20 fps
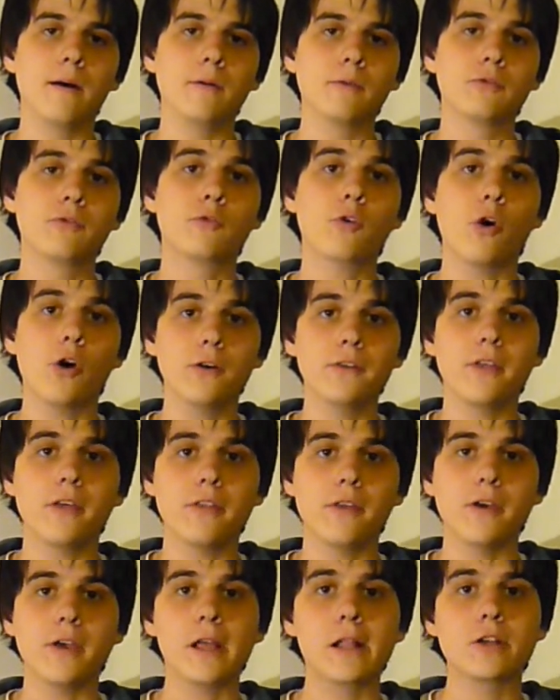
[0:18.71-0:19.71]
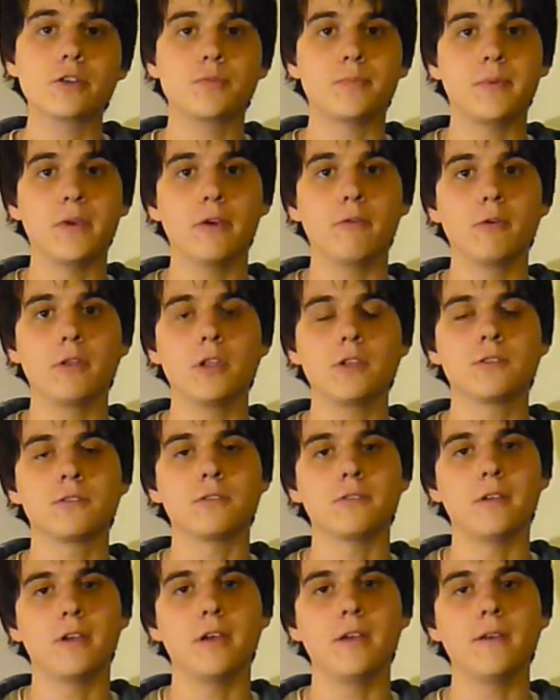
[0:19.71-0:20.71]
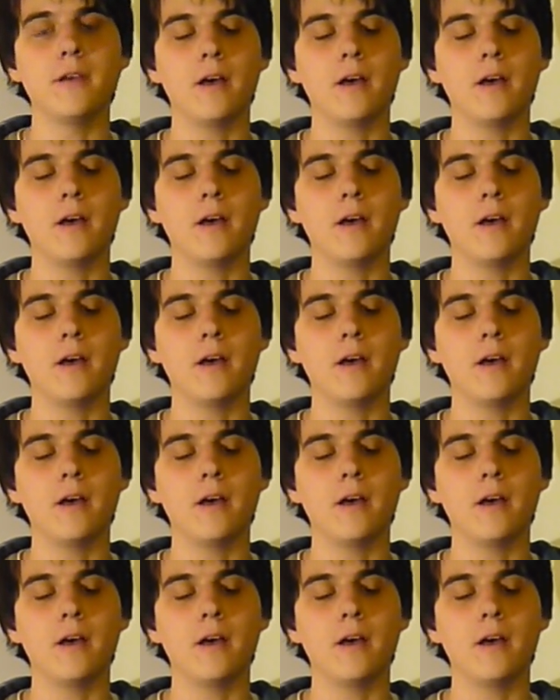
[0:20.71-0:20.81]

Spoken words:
We've got another English beer with us today,